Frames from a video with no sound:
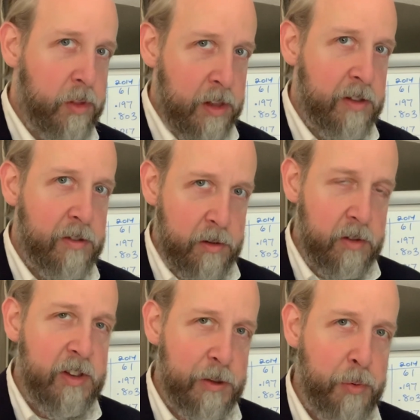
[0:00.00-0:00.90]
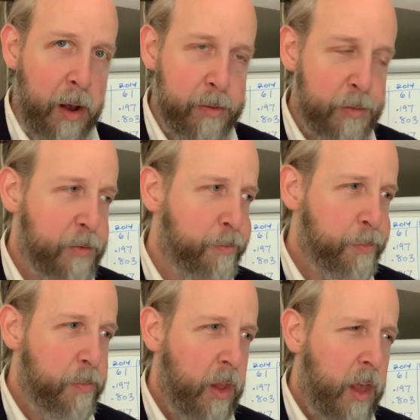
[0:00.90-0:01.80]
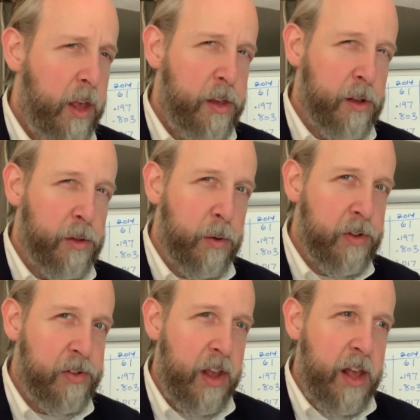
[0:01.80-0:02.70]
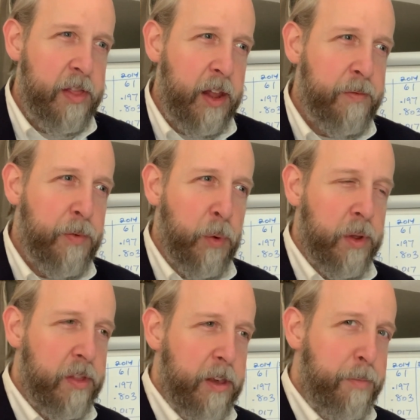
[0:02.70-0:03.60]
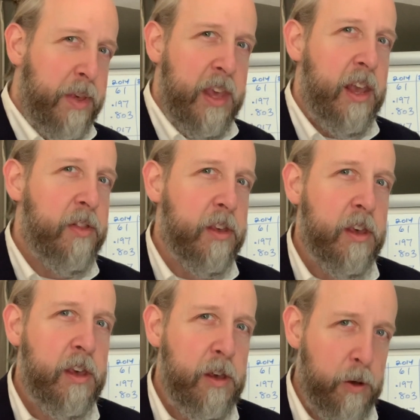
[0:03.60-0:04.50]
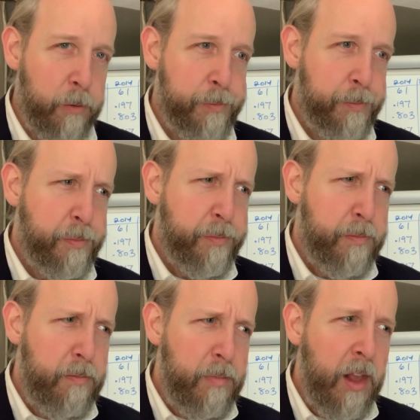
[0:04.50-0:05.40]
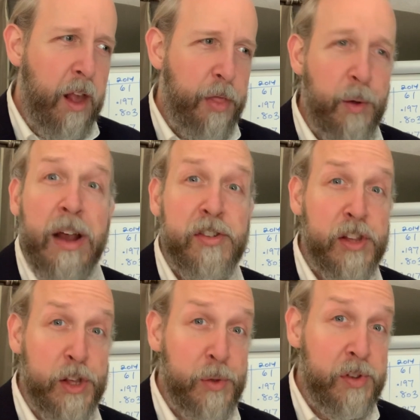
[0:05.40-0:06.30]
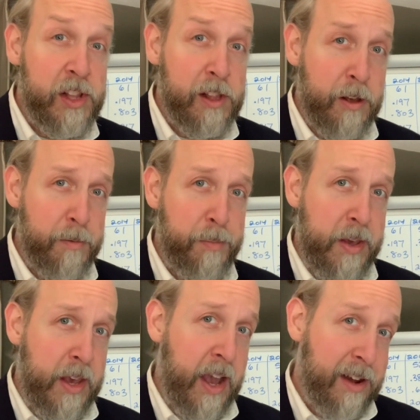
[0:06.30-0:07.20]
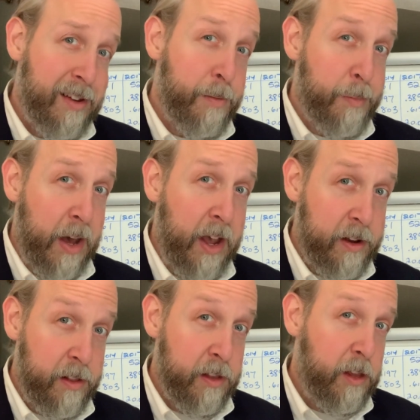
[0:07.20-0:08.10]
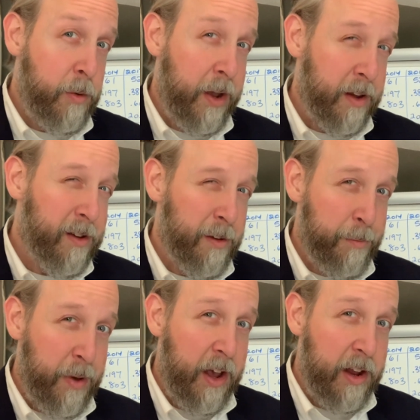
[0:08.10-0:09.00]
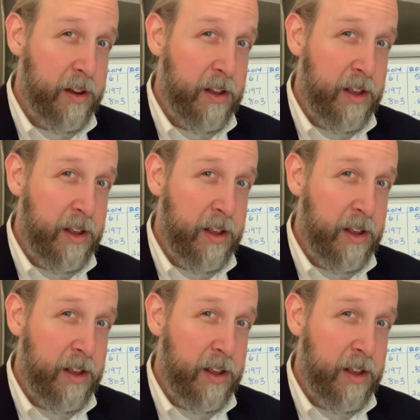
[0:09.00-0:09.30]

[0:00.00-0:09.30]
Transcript: this 6 problems, you'll notice that for the P and the Q, they're actually using the P hat combined and the Q hat combined.